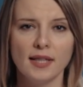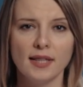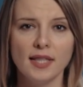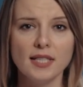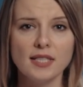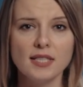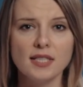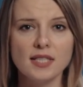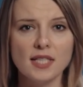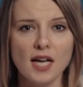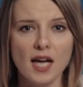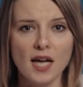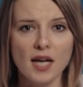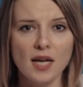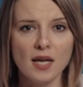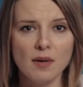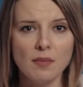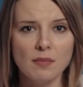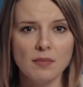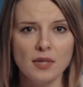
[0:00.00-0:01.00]
This
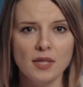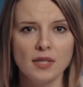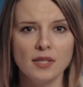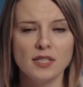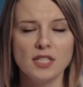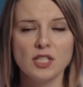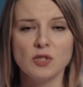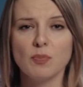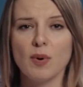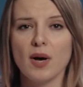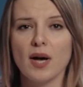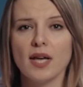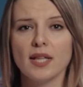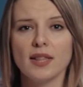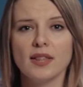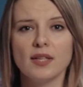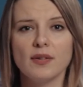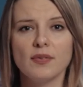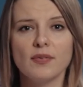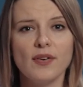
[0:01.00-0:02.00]
time,
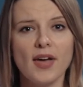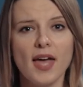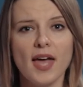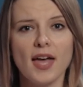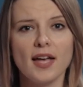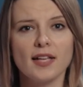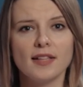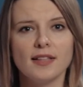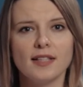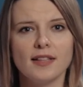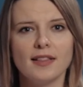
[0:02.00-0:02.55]
despite the fact